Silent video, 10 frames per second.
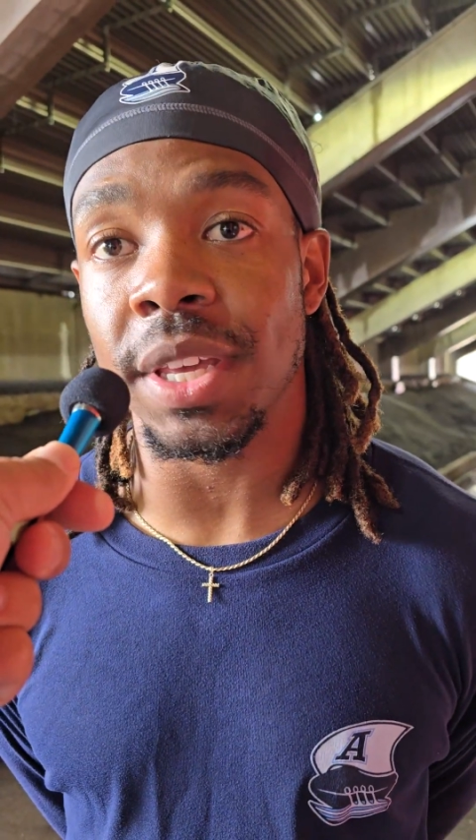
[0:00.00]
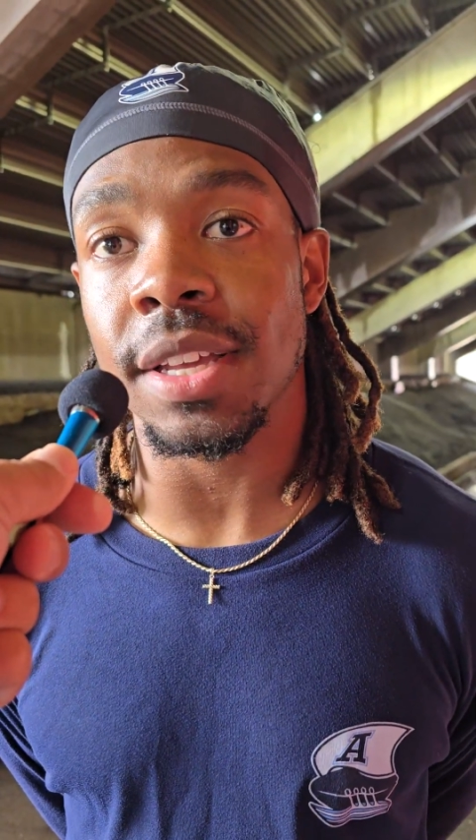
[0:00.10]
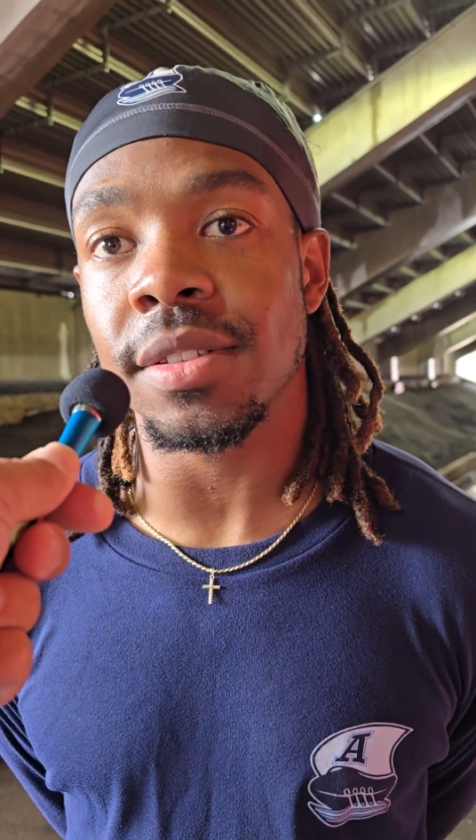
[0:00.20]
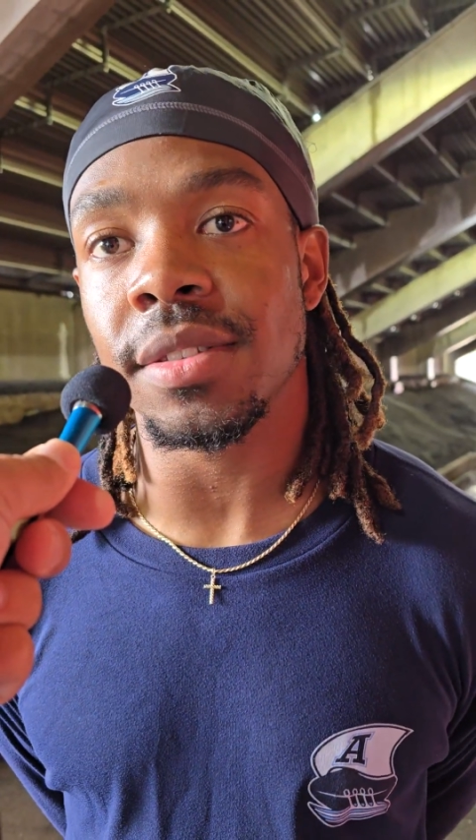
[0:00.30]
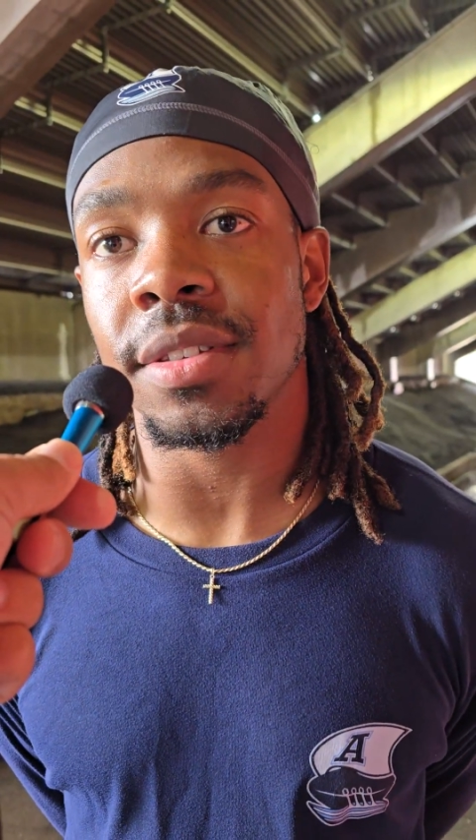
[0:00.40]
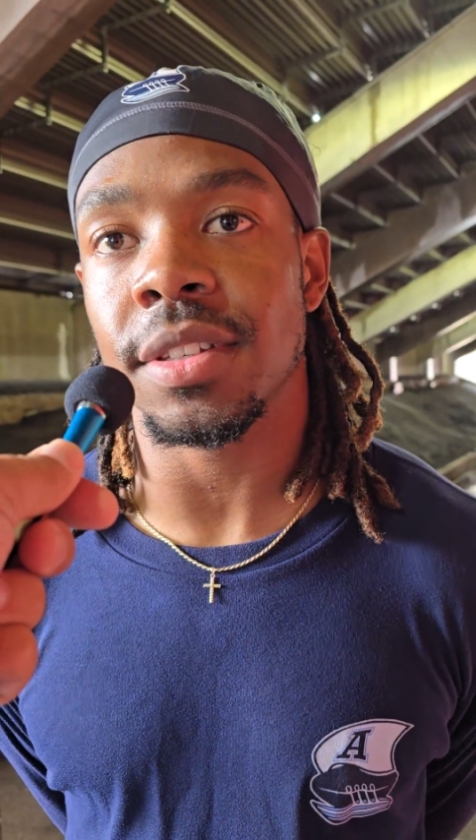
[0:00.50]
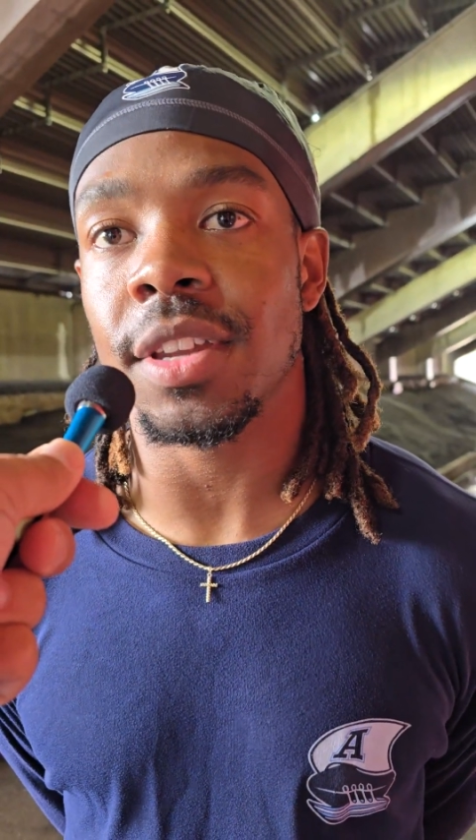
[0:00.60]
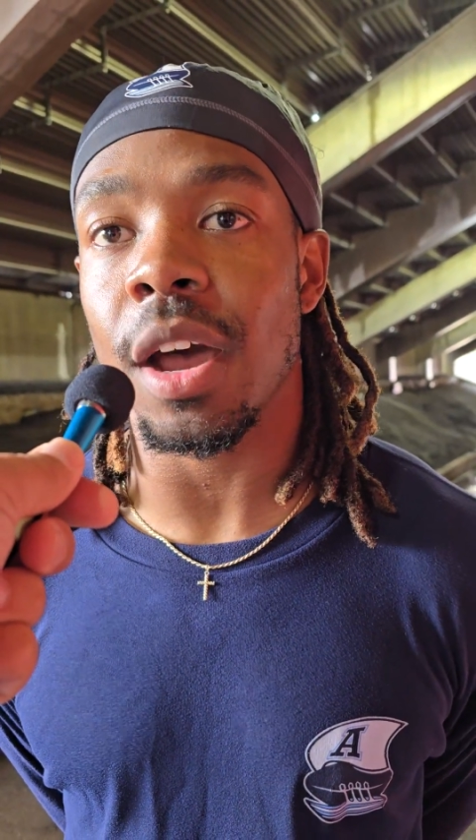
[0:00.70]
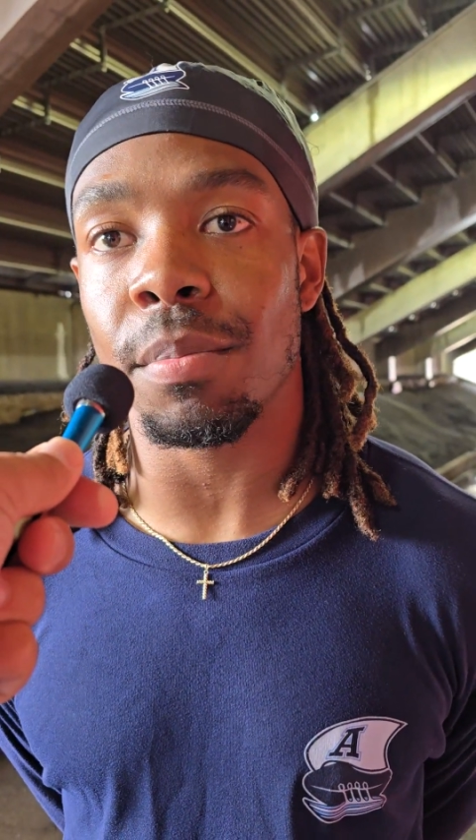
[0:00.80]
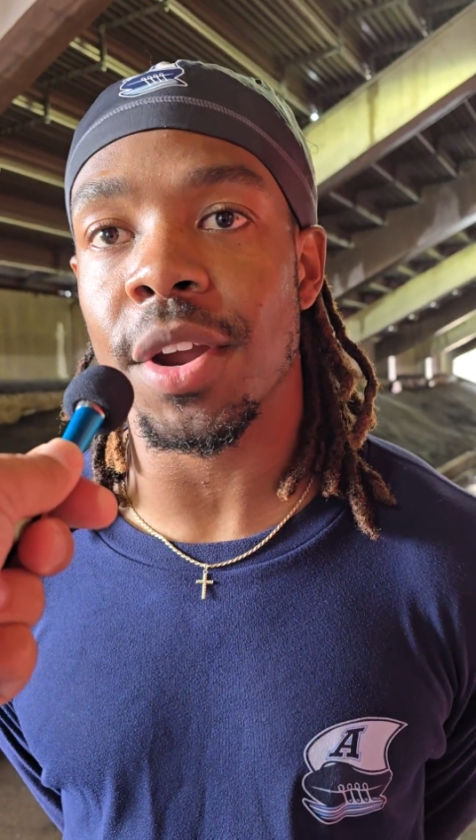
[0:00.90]
N's
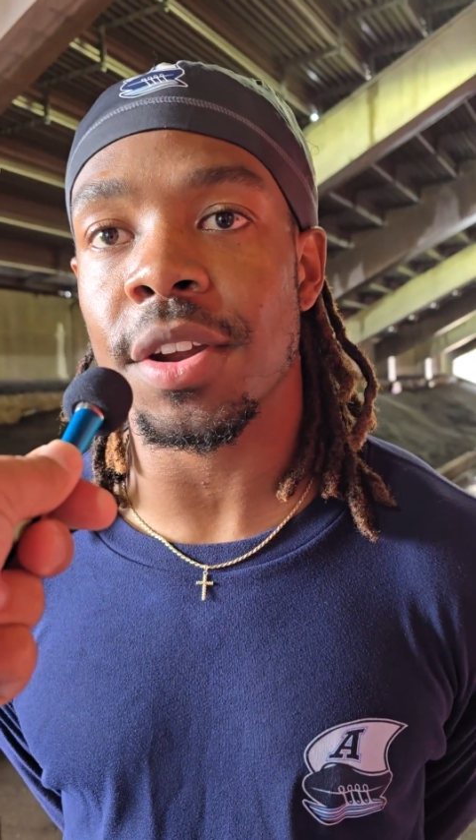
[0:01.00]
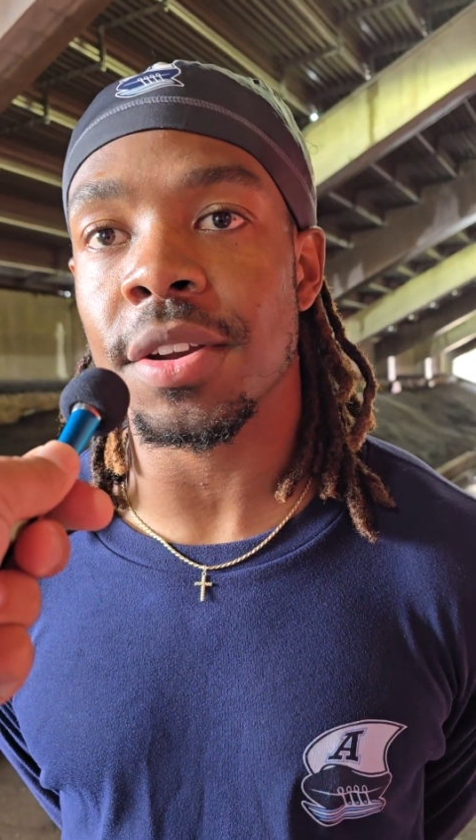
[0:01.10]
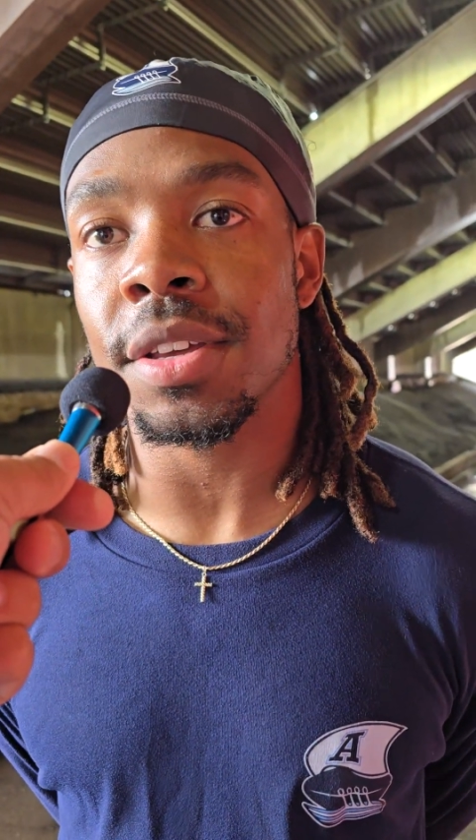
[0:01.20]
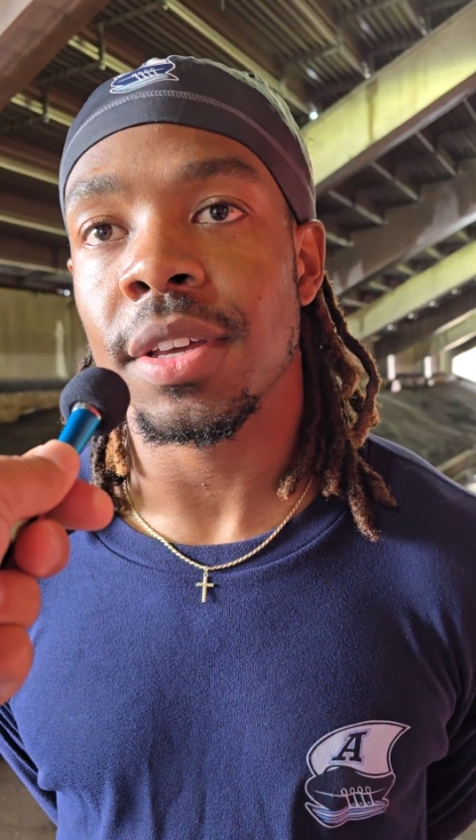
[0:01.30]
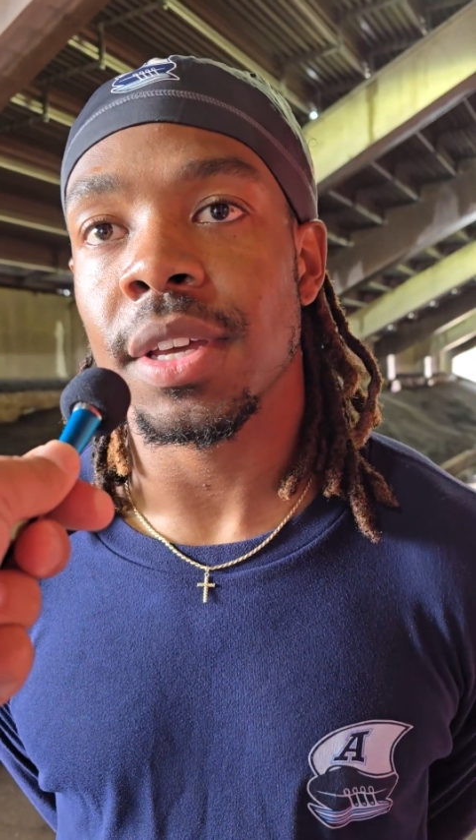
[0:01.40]
dot bird.